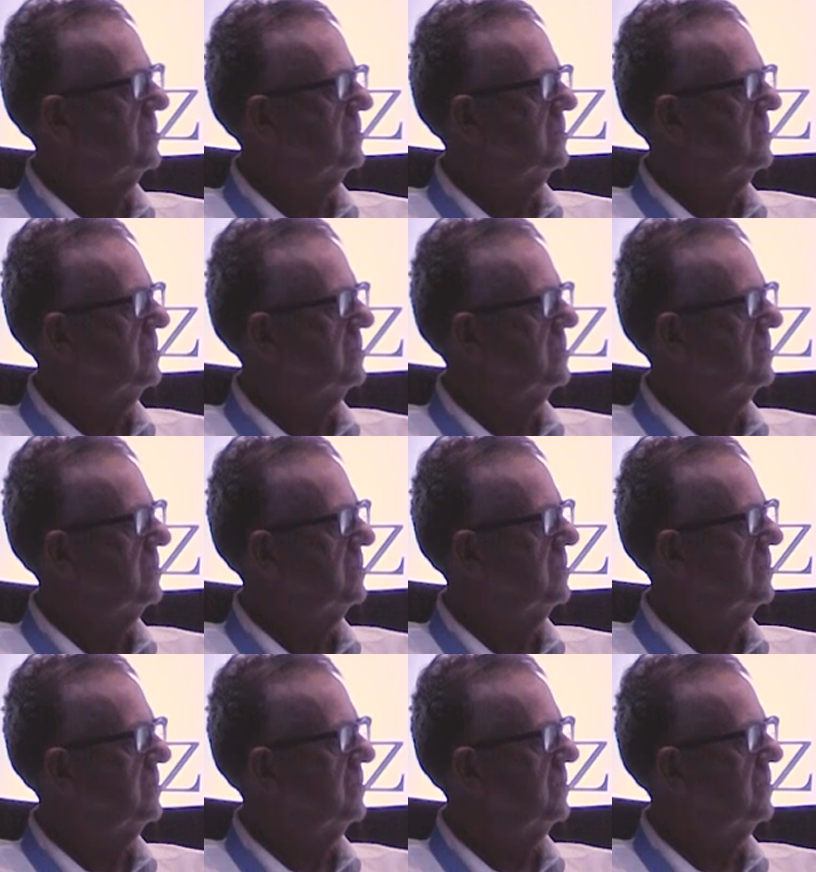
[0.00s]

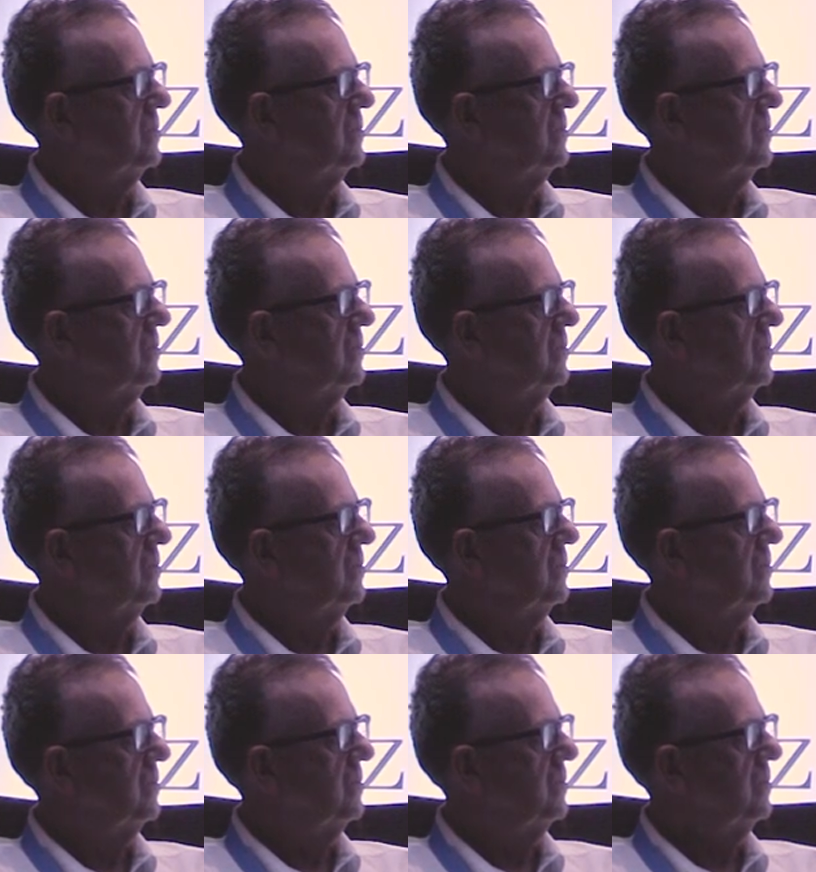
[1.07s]

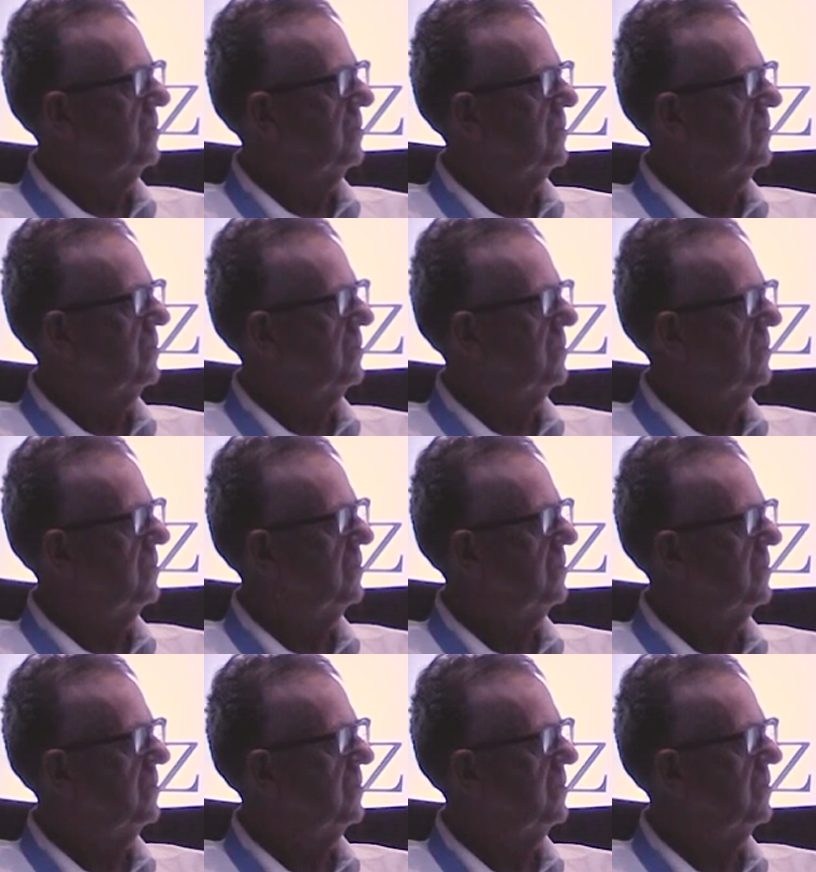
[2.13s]

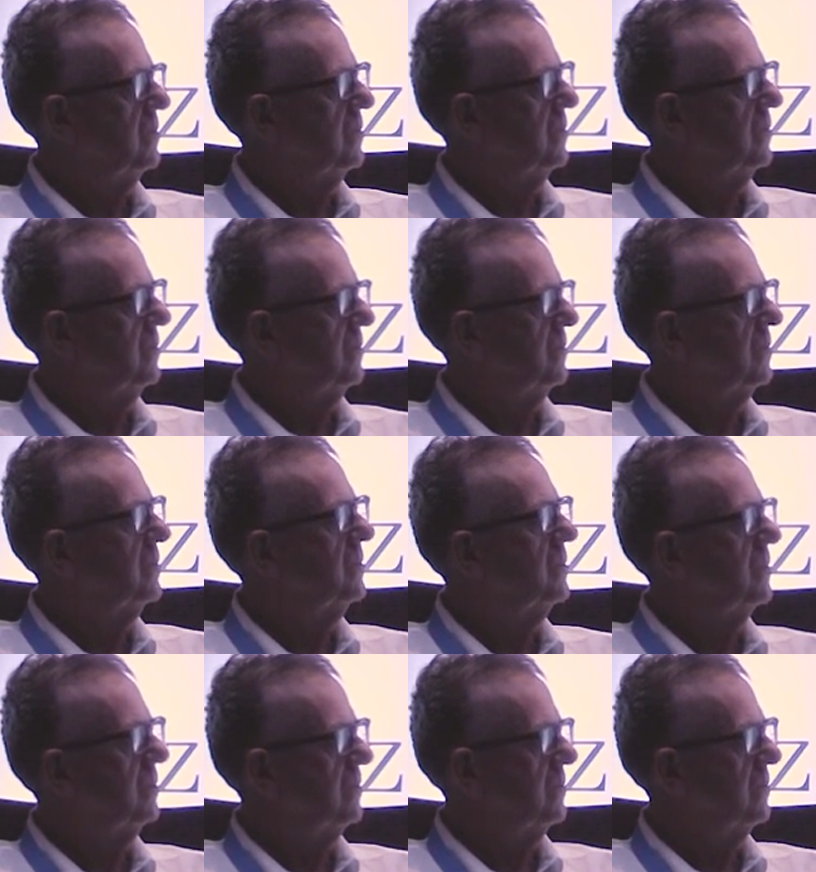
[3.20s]

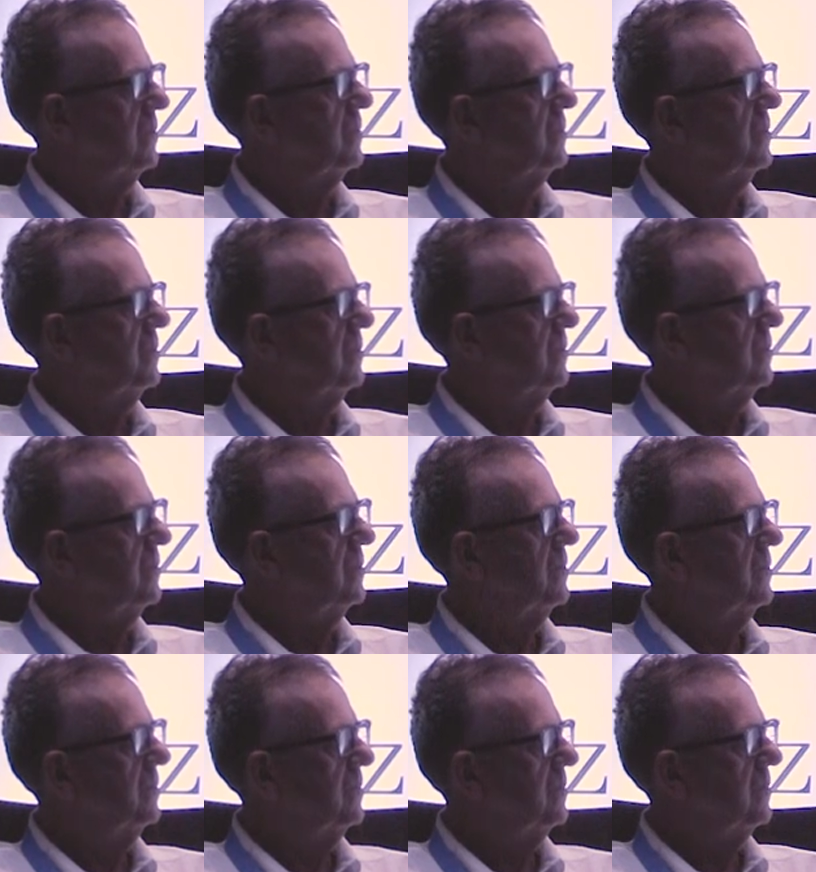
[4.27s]

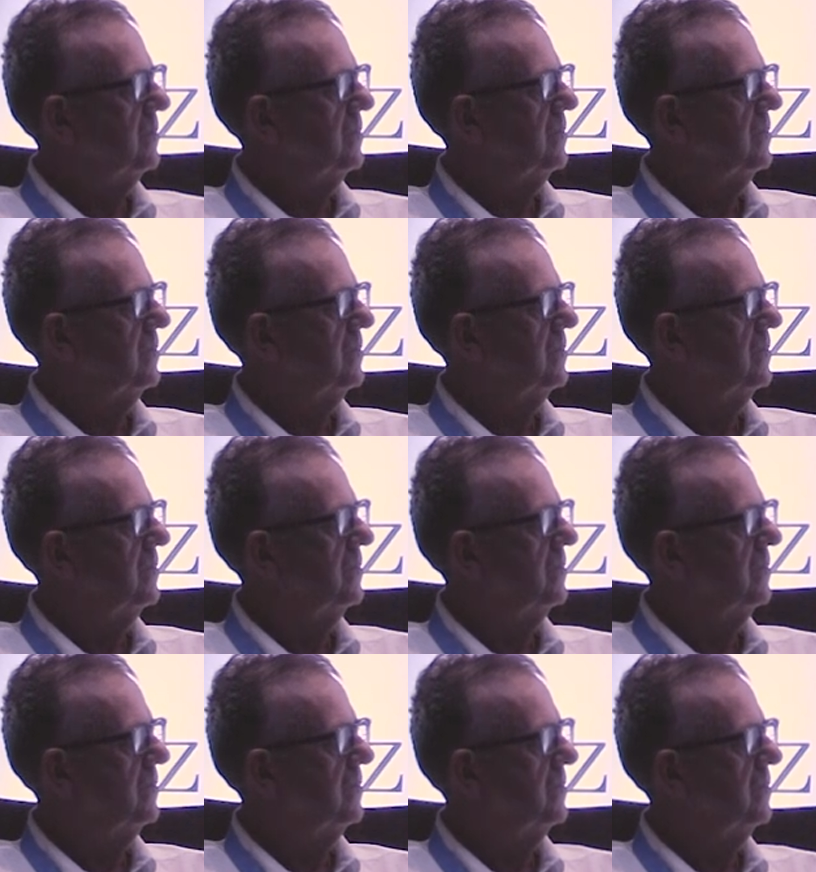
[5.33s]

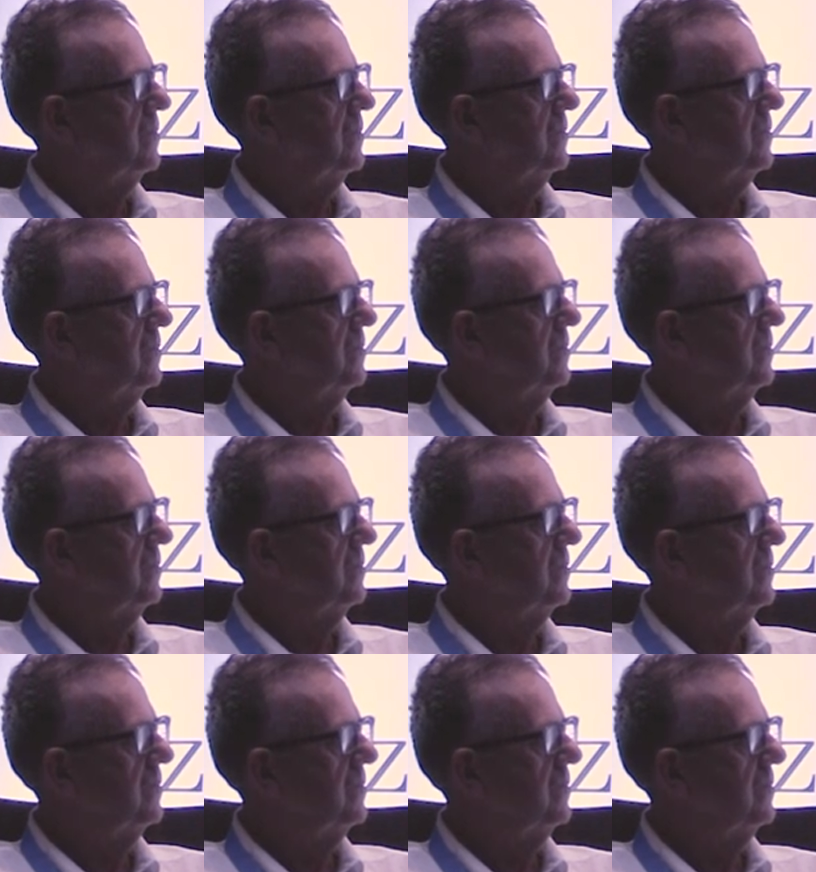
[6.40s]

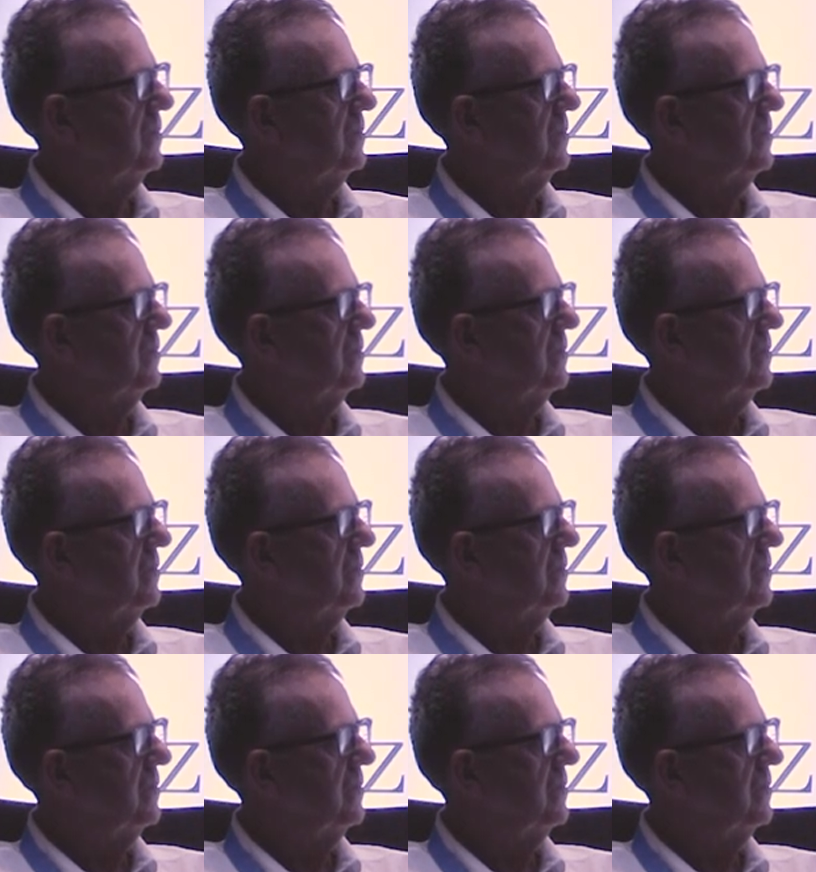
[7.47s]
No words are spoken by the person on screen.